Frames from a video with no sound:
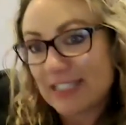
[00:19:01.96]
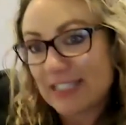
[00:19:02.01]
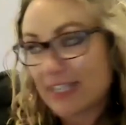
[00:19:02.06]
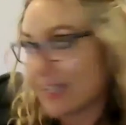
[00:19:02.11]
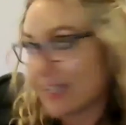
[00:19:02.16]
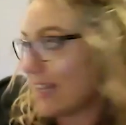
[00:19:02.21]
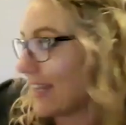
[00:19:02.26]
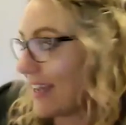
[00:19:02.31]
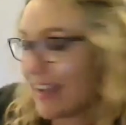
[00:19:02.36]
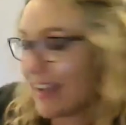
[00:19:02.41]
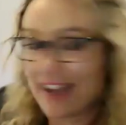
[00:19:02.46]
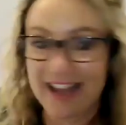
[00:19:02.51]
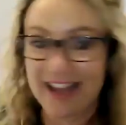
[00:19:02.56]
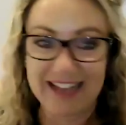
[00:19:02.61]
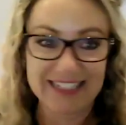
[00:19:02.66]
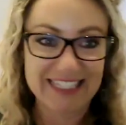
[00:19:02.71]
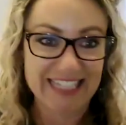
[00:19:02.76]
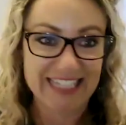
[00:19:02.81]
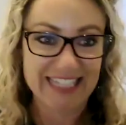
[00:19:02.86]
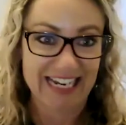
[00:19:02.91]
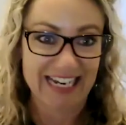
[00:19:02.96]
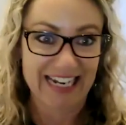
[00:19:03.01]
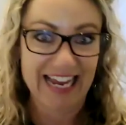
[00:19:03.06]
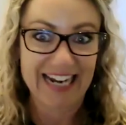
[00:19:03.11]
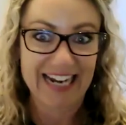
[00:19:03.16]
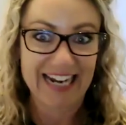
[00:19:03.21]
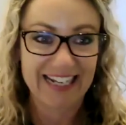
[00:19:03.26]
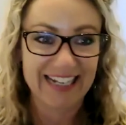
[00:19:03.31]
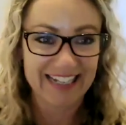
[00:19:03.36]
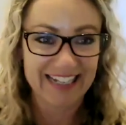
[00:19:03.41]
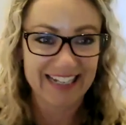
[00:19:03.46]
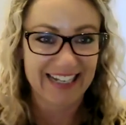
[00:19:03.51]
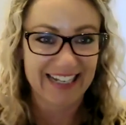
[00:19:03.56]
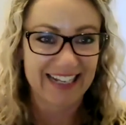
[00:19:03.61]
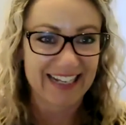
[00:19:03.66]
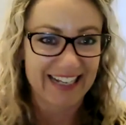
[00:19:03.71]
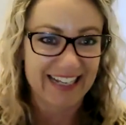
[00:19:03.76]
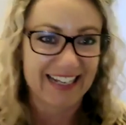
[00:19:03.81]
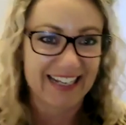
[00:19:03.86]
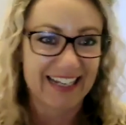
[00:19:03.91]
and see you later?
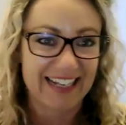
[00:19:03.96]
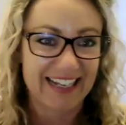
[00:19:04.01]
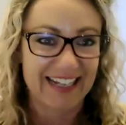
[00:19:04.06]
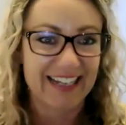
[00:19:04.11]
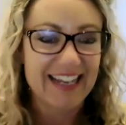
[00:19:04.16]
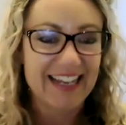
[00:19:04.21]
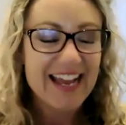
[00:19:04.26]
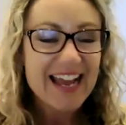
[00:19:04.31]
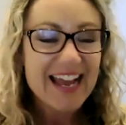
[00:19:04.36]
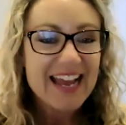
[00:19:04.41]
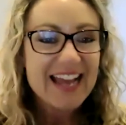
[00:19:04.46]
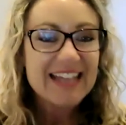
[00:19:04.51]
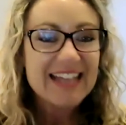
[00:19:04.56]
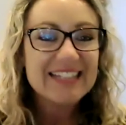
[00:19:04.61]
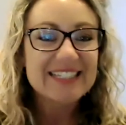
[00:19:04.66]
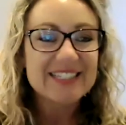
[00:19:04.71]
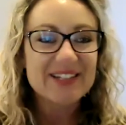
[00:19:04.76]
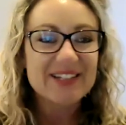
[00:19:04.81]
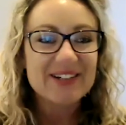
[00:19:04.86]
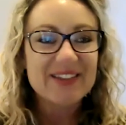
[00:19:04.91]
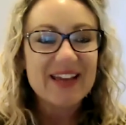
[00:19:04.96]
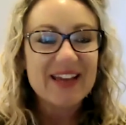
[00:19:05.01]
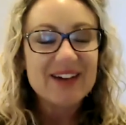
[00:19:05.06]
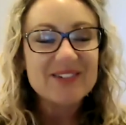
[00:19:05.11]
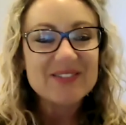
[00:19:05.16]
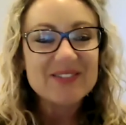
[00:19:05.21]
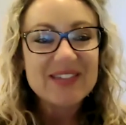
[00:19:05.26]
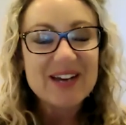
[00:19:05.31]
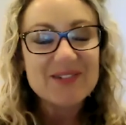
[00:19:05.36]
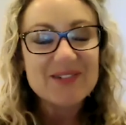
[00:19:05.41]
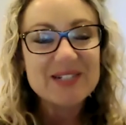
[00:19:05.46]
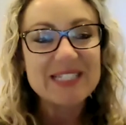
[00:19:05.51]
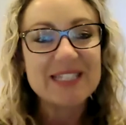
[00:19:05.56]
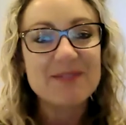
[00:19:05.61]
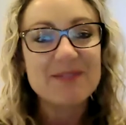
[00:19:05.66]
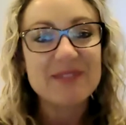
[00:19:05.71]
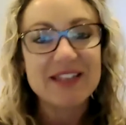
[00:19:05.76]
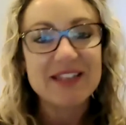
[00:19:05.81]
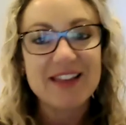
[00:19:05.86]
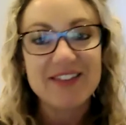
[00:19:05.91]
So that was
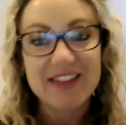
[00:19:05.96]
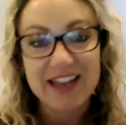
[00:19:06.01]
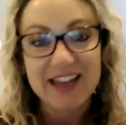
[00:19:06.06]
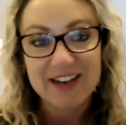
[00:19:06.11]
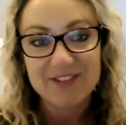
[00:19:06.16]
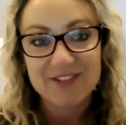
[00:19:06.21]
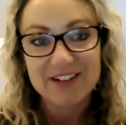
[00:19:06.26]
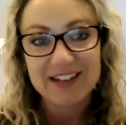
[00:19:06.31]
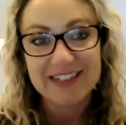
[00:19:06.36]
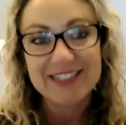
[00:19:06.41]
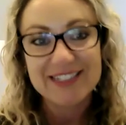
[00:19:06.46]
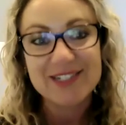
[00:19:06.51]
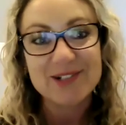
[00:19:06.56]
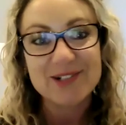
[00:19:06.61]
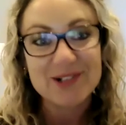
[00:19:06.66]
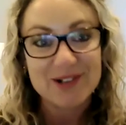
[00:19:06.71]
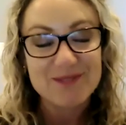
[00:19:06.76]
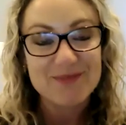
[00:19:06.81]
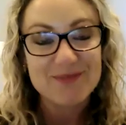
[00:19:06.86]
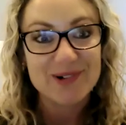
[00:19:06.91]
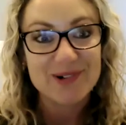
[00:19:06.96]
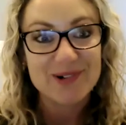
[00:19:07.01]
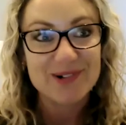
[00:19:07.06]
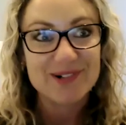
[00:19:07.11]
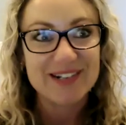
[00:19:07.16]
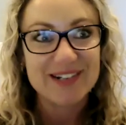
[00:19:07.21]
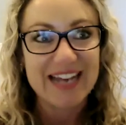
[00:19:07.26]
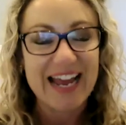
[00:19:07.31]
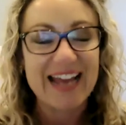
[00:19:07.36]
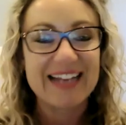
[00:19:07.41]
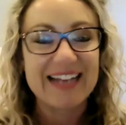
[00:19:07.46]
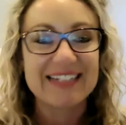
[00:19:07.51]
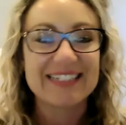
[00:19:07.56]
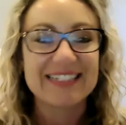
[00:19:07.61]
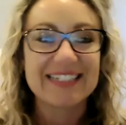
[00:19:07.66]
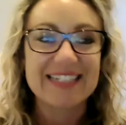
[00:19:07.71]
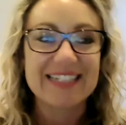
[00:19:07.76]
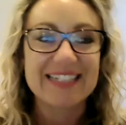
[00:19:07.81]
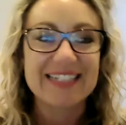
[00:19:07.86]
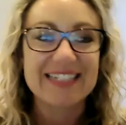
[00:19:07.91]
something that they really took on board,
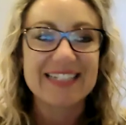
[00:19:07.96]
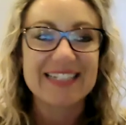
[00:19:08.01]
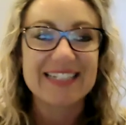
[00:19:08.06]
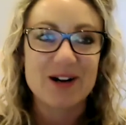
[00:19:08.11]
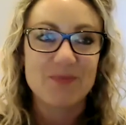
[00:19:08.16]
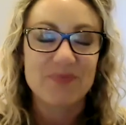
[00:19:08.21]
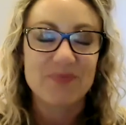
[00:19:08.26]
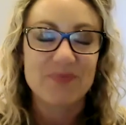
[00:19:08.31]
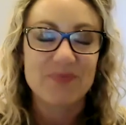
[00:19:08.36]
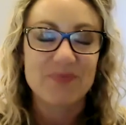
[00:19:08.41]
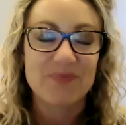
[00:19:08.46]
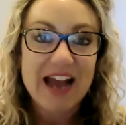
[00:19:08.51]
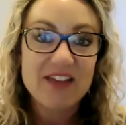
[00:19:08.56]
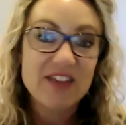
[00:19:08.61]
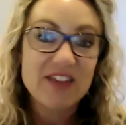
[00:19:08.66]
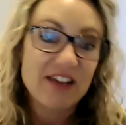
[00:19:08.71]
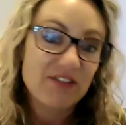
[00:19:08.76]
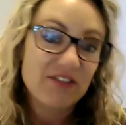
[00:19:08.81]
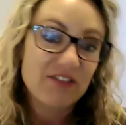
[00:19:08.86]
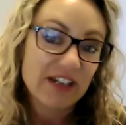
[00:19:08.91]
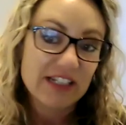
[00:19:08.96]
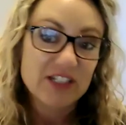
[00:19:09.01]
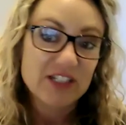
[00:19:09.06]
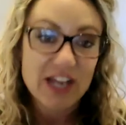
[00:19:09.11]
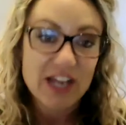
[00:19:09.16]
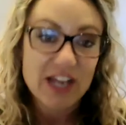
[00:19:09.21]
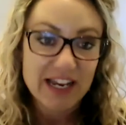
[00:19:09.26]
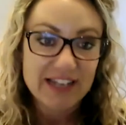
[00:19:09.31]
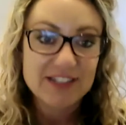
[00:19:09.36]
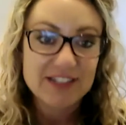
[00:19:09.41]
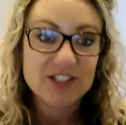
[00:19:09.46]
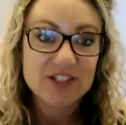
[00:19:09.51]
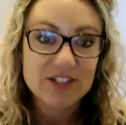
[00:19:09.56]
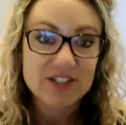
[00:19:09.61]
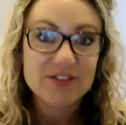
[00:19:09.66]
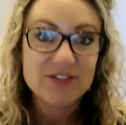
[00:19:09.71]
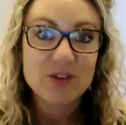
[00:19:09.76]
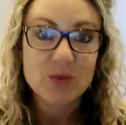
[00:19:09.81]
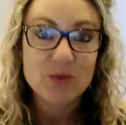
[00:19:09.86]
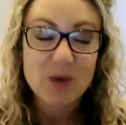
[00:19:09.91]
and they've really changed
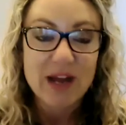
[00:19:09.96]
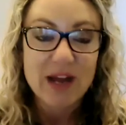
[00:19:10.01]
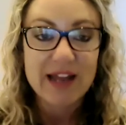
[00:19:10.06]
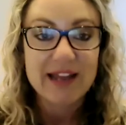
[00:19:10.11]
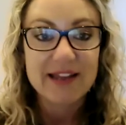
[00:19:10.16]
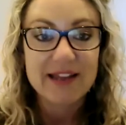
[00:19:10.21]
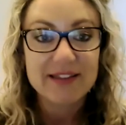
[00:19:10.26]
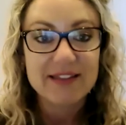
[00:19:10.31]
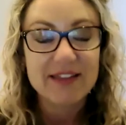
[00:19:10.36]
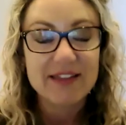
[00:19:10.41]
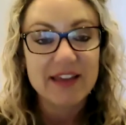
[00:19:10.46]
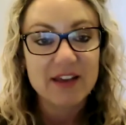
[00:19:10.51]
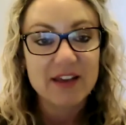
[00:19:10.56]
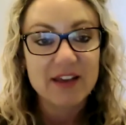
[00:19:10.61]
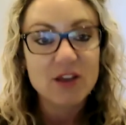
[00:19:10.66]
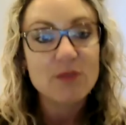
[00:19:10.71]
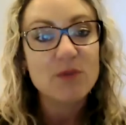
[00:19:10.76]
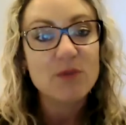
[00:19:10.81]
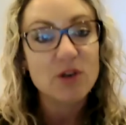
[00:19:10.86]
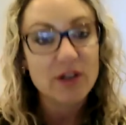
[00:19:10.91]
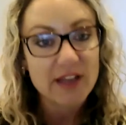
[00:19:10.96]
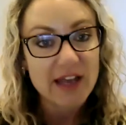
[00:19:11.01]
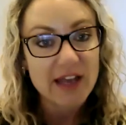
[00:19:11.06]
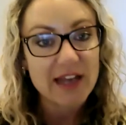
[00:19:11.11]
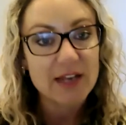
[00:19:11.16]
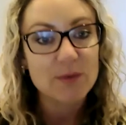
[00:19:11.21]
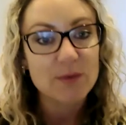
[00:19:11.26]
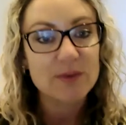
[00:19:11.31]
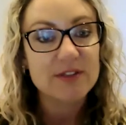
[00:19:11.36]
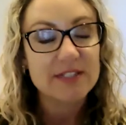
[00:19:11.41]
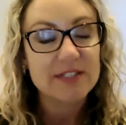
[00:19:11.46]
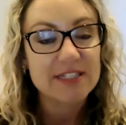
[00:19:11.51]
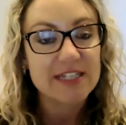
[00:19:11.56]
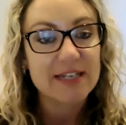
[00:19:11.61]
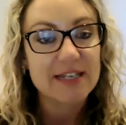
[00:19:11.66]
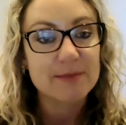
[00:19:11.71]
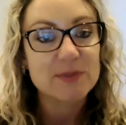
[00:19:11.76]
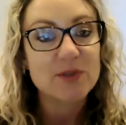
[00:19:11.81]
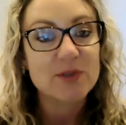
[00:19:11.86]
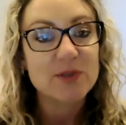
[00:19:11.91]
sort of the way that they're communicating with the
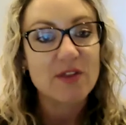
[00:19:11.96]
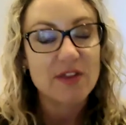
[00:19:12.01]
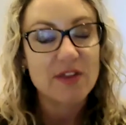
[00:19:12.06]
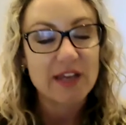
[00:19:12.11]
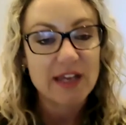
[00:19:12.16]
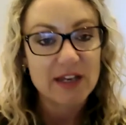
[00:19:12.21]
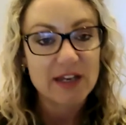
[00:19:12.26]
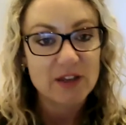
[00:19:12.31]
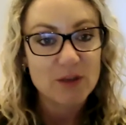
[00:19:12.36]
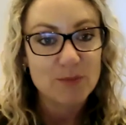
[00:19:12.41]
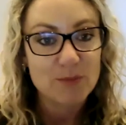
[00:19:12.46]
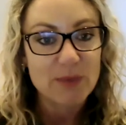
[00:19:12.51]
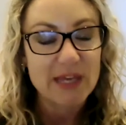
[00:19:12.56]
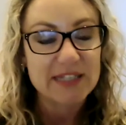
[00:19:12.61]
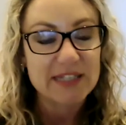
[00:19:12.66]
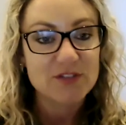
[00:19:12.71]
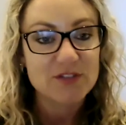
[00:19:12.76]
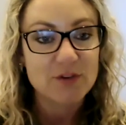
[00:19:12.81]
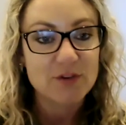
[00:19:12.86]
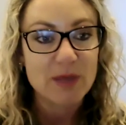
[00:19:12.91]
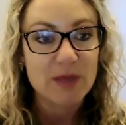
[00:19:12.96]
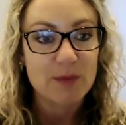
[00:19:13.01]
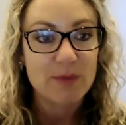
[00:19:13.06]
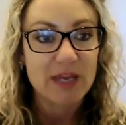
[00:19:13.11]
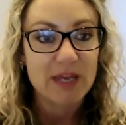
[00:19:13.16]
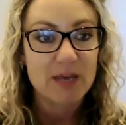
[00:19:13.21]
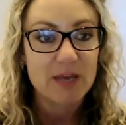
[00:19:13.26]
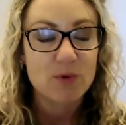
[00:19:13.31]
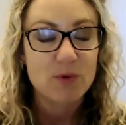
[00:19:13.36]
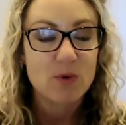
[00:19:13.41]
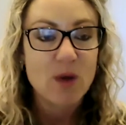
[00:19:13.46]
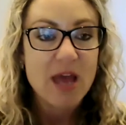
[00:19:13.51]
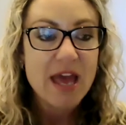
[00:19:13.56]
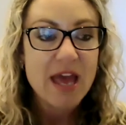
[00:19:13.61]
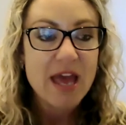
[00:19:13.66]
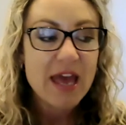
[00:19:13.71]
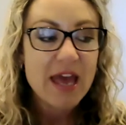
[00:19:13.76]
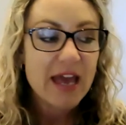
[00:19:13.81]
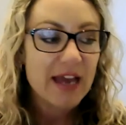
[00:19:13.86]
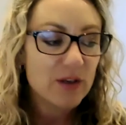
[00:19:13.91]
team so that they're getting the best from their people.
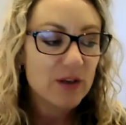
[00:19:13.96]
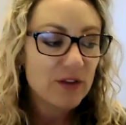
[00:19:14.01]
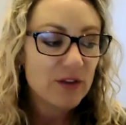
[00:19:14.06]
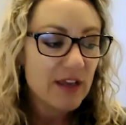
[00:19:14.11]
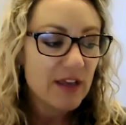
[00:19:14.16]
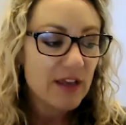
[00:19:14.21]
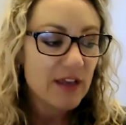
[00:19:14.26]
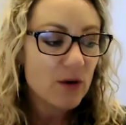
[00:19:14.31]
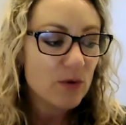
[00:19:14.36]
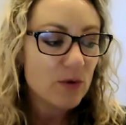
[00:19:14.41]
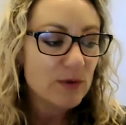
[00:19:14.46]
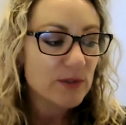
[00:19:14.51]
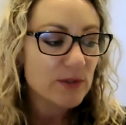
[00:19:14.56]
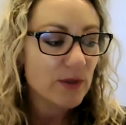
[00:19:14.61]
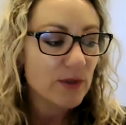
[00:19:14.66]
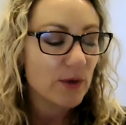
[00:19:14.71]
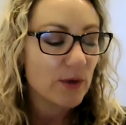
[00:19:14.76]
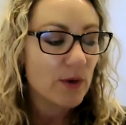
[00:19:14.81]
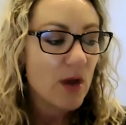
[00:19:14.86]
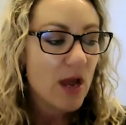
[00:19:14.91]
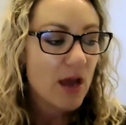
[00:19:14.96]
And I think it also,